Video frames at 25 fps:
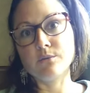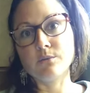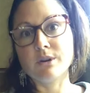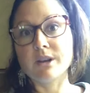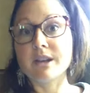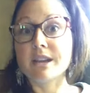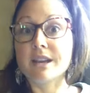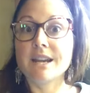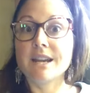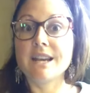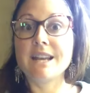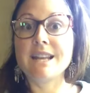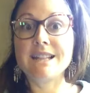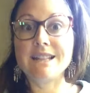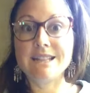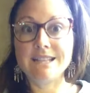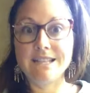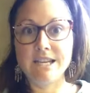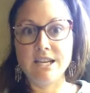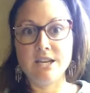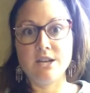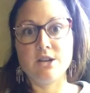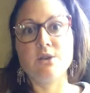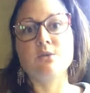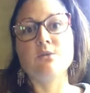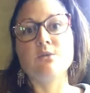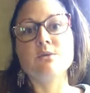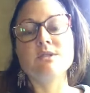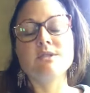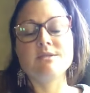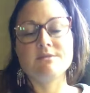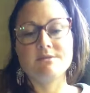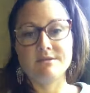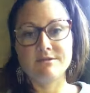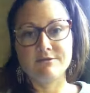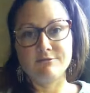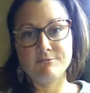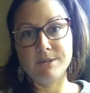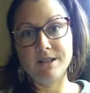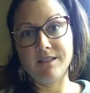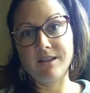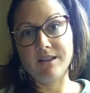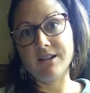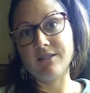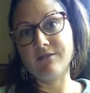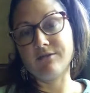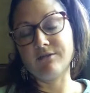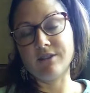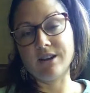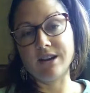What could I clean out of my
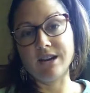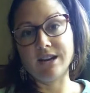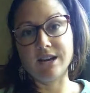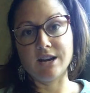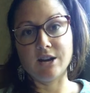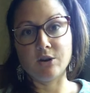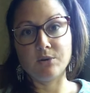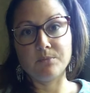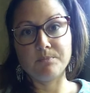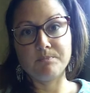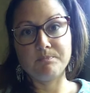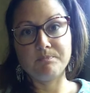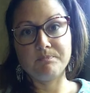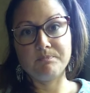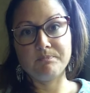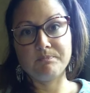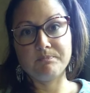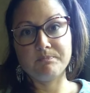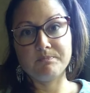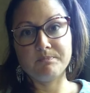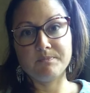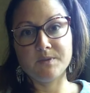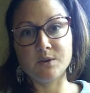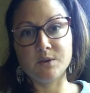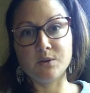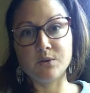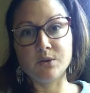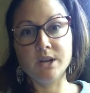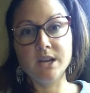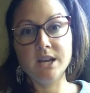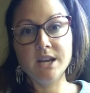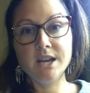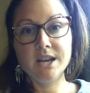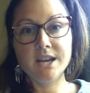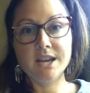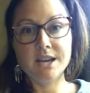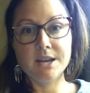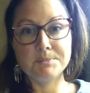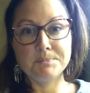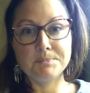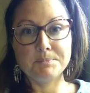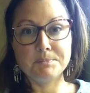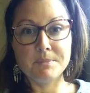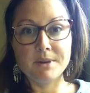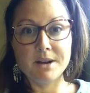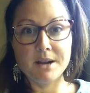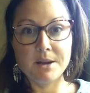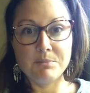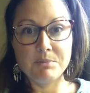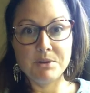life right now? So it
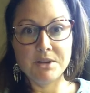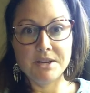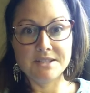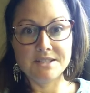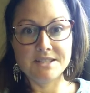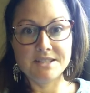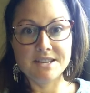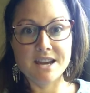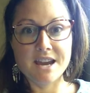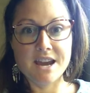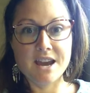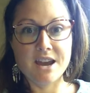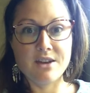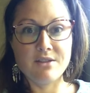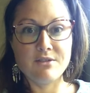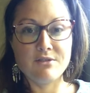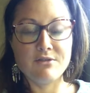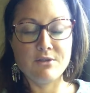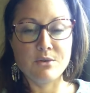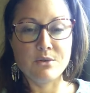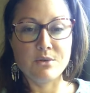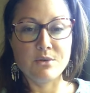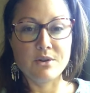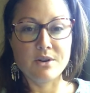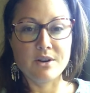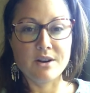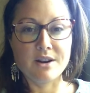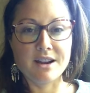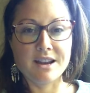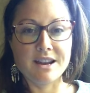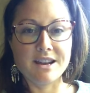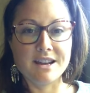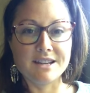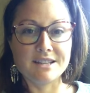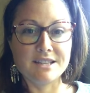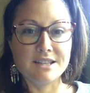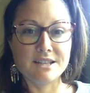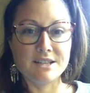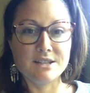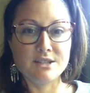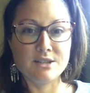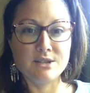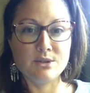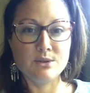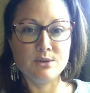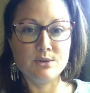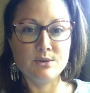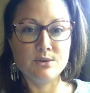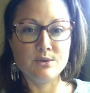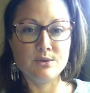might be a day for connecting
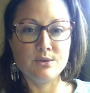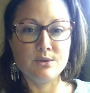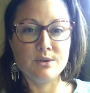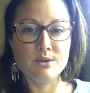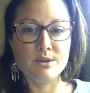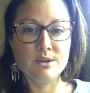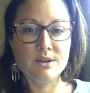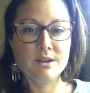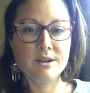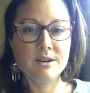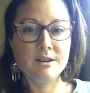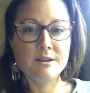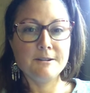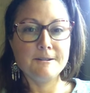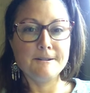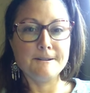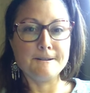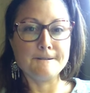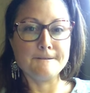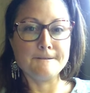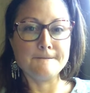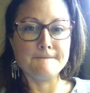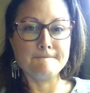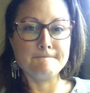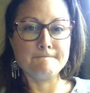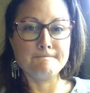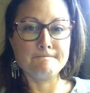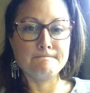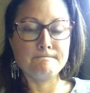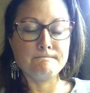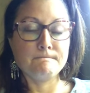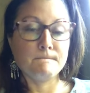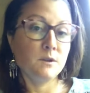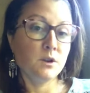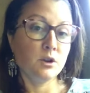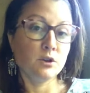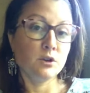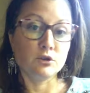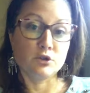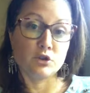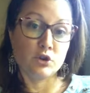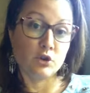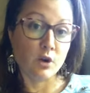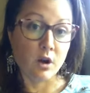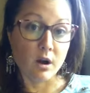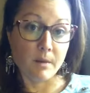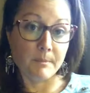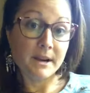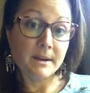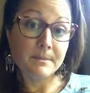to um, your
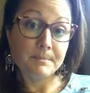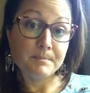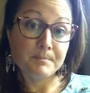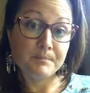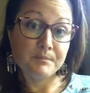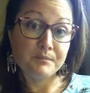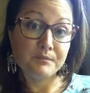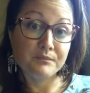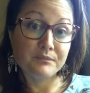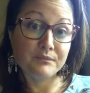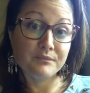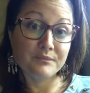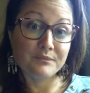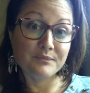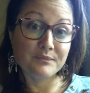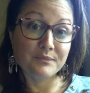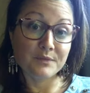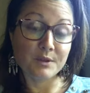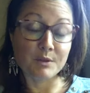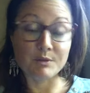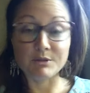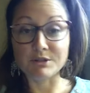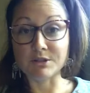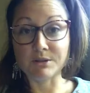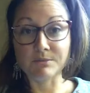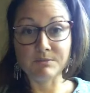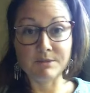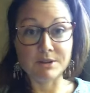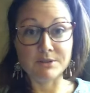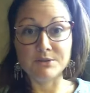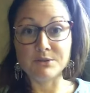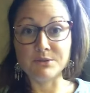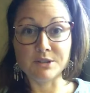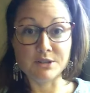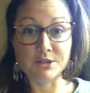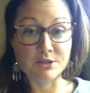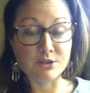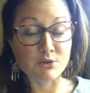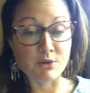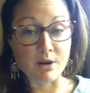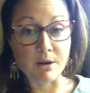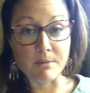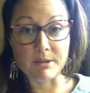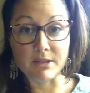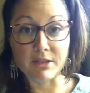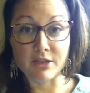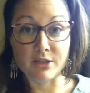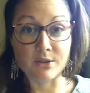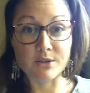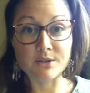trauma, which I'm now doing
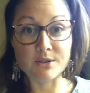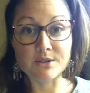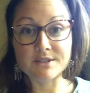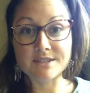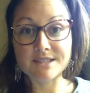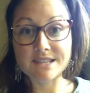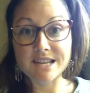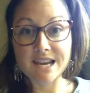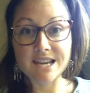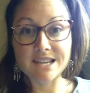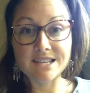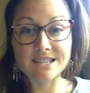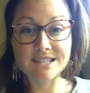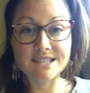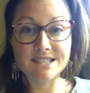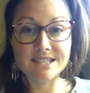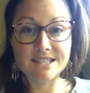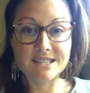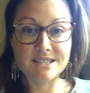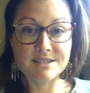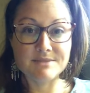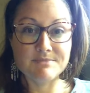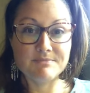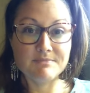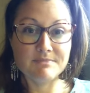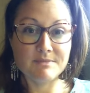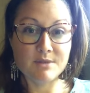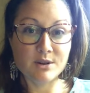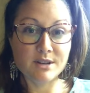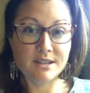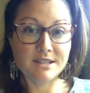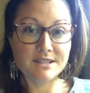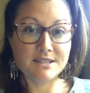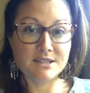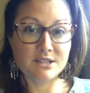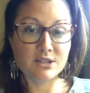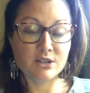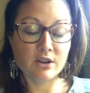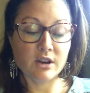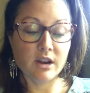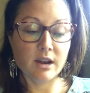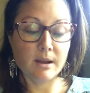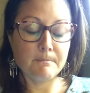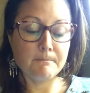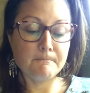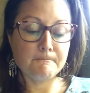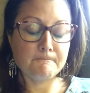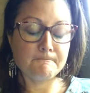Trauma Thursdays on Instagram.